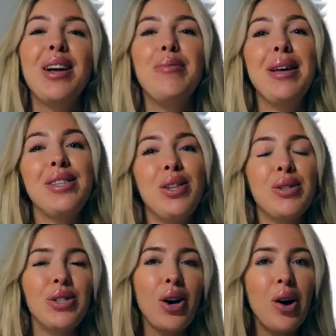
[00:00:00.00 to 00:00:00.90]

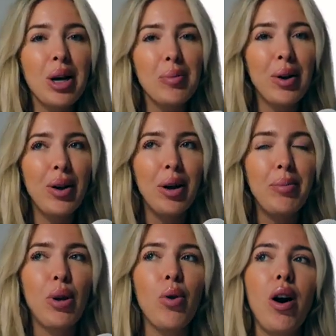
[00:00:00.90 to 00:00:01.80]

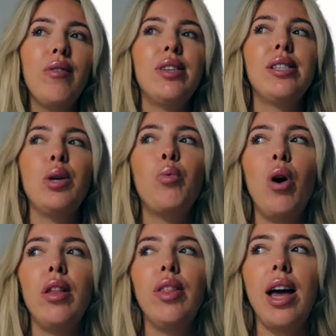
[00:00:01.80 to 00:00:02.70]
but you obviously
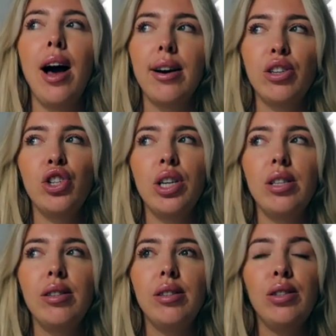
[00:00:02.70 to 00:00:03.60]
want the
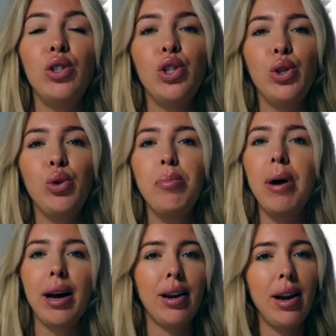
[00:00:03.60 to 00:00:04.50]
actions to
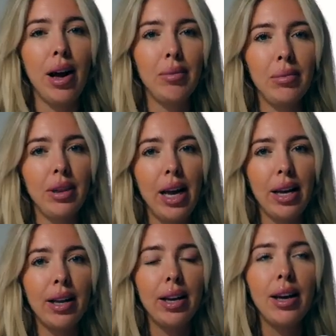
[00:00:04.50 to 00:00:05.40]
back it up.
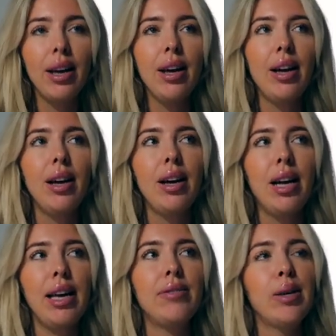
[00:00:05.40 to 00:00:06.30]
Like
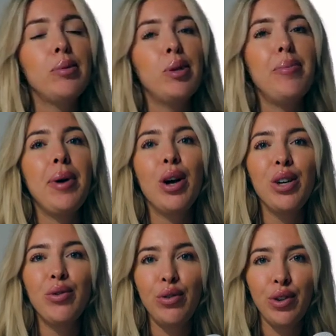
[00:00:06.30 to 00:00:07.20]
if someone's been
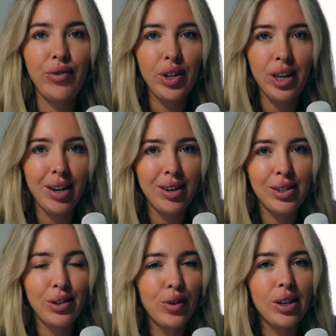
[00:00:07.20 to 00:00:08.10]
married for 50
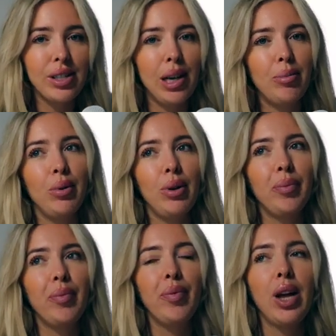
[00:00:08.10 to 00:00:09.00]
years, for
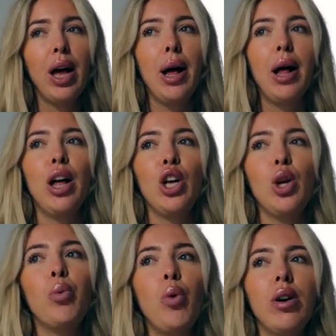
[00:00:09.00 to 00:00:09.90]
example,
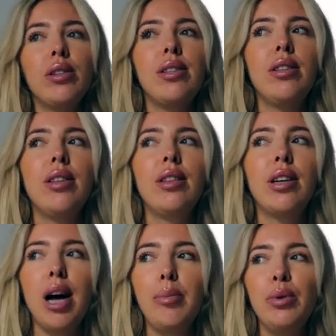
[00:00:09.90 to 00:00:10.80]
you want the
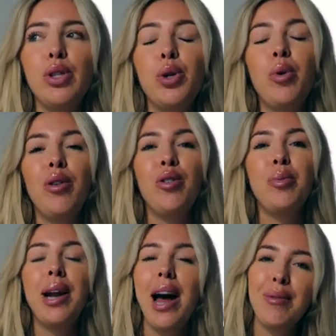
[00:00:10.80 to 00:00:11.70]
couples who've
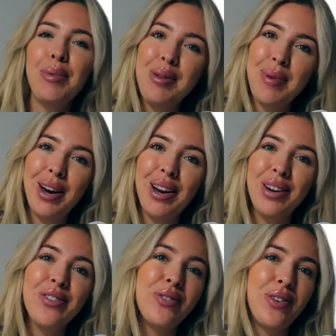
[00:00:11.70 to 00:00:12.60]
been happily
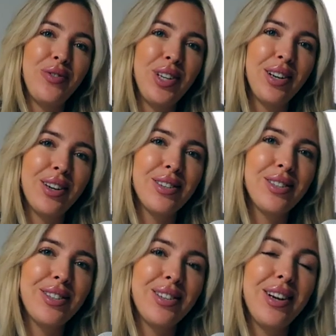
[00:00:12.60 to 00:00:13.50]
married for 50 years.
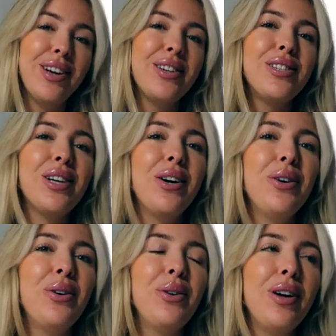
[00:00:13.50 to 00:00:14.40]

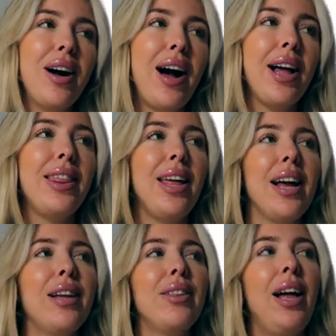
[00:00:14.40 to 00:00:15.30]
So I
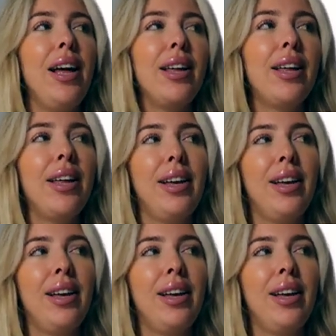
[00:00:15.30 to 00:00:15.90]
think like